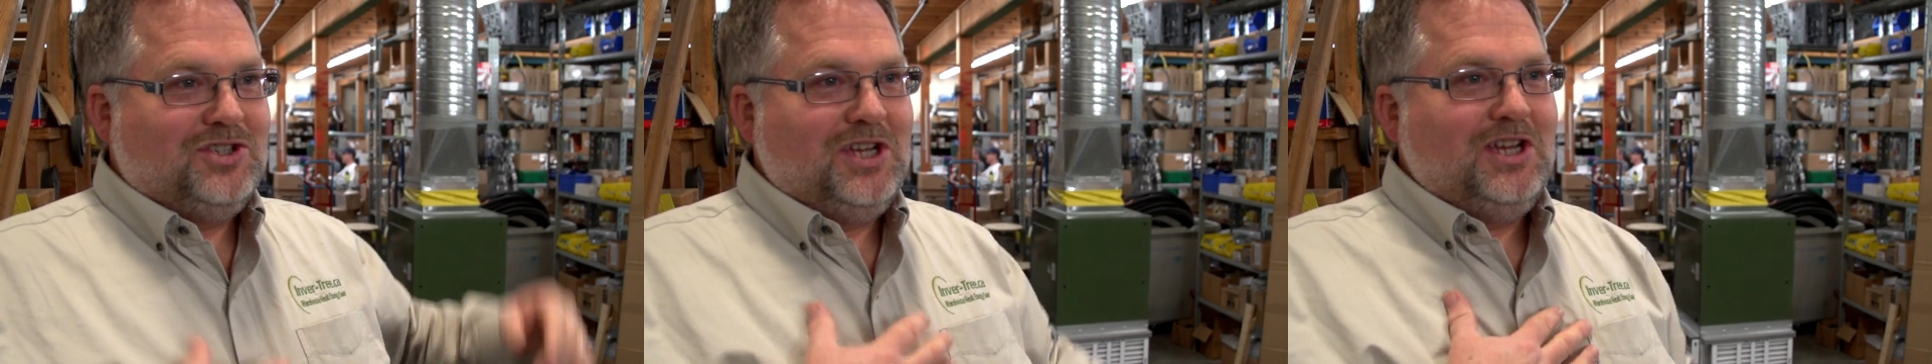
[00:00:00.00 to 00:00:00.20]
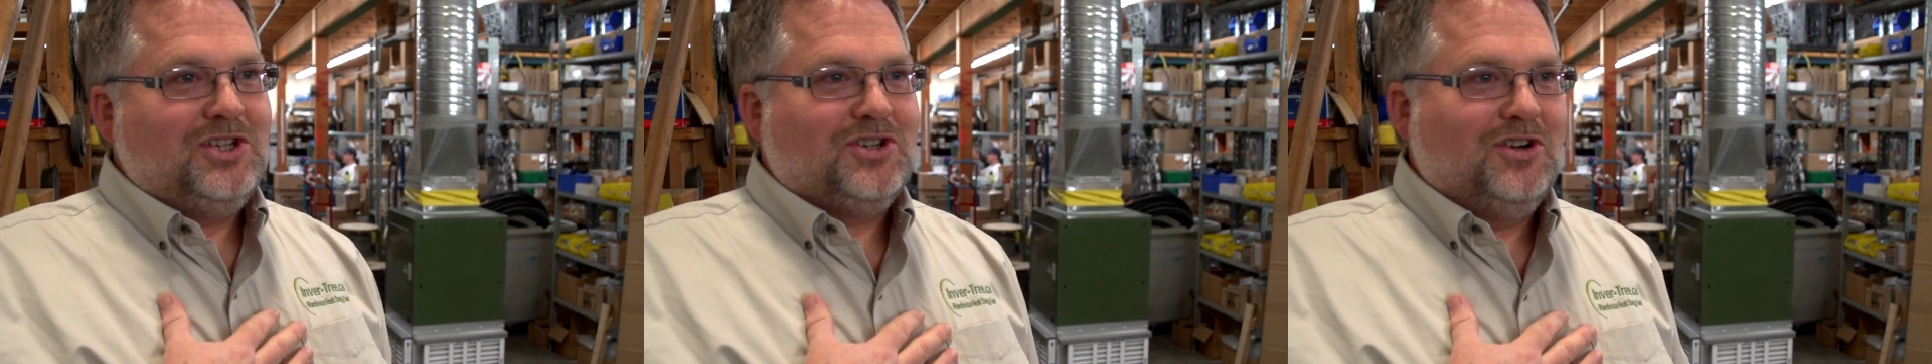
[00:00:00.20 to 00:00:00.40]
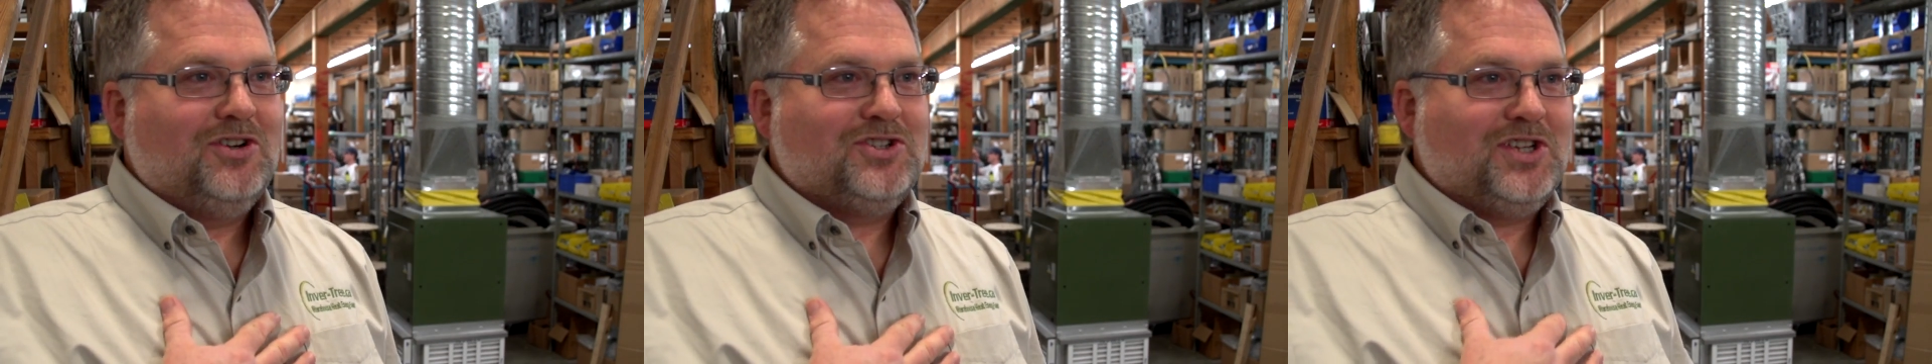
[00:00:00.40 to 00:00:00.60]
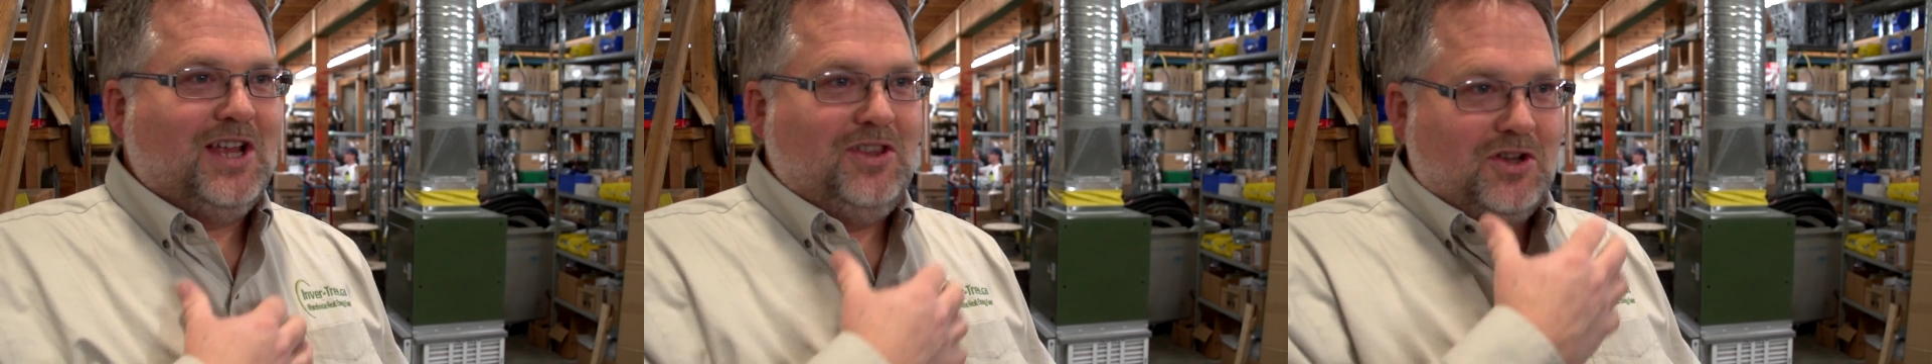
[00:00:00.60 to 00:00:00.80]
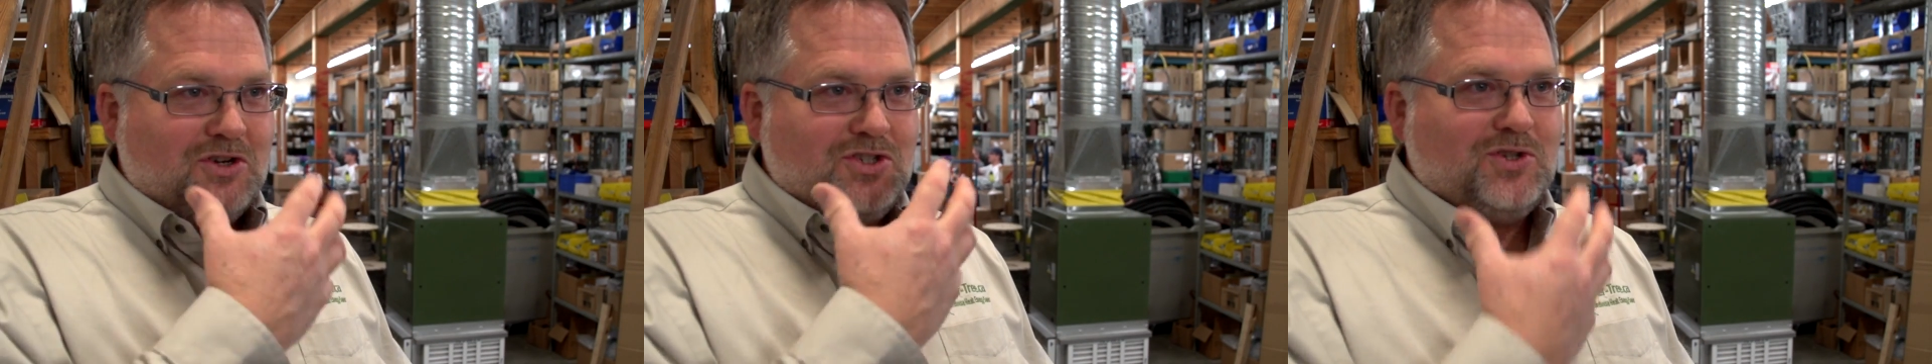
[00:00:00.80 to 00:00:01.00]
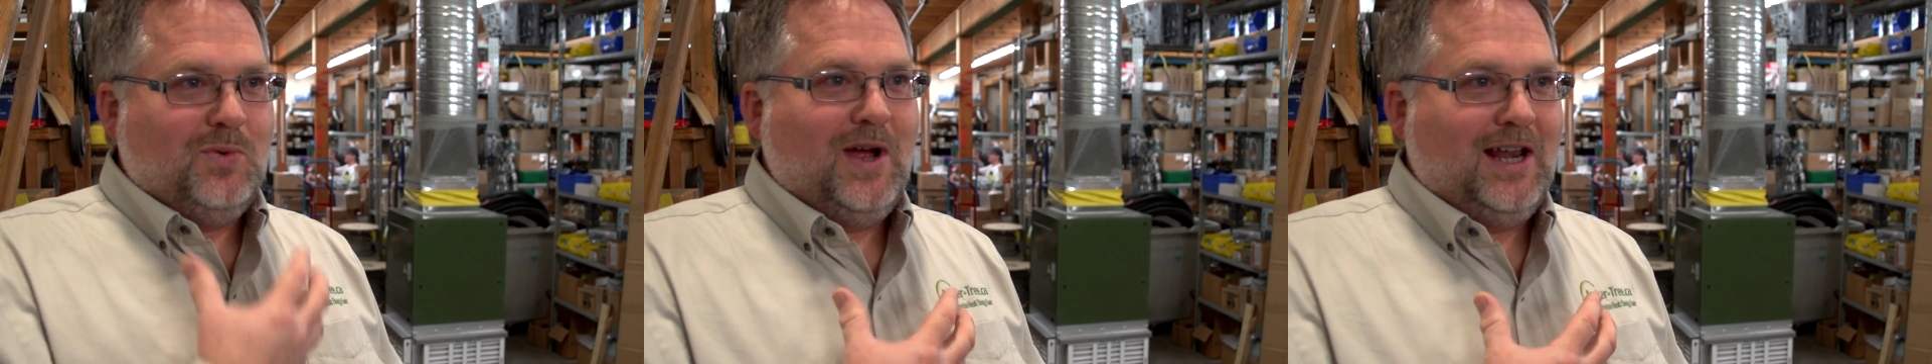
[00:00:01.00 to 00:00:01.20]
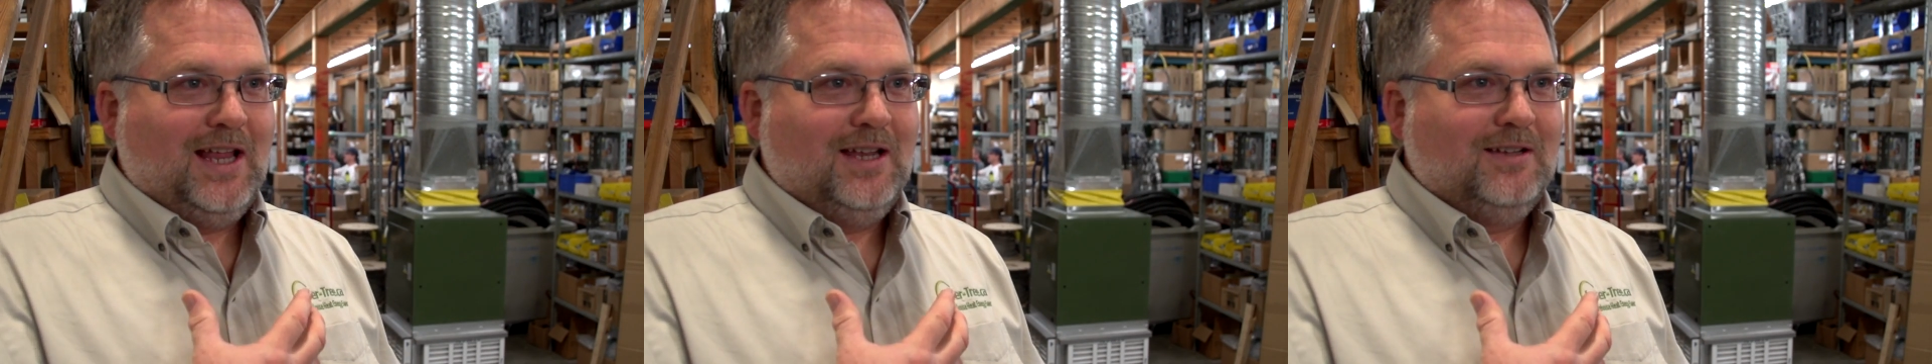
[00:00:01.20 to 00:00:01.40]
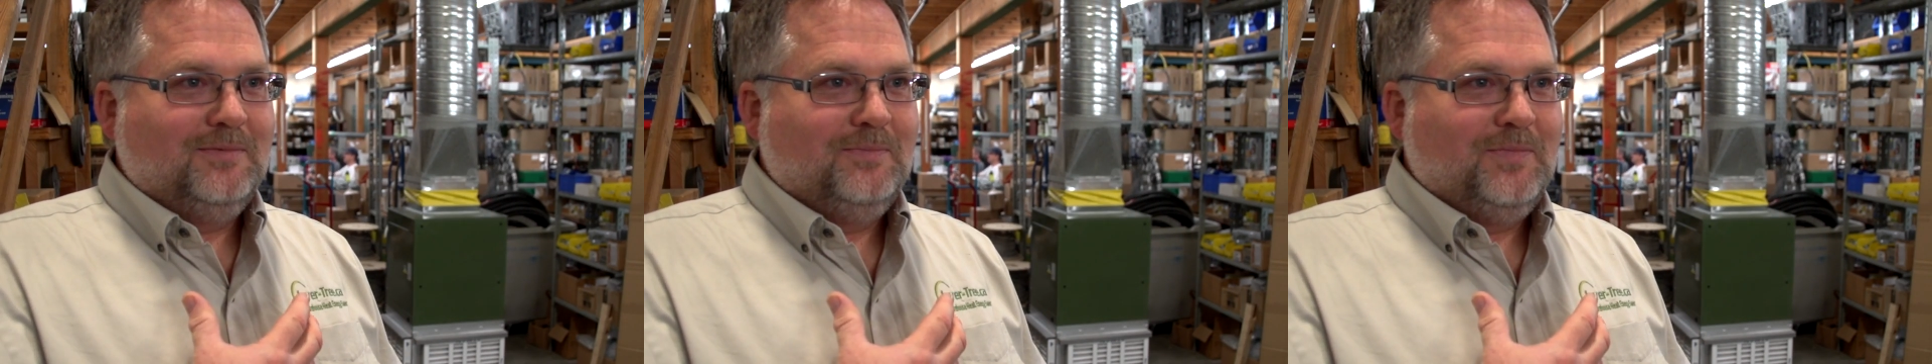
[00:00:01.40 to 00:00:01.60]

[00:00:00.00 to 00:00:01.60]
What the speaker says: t-shirts and they're sweating.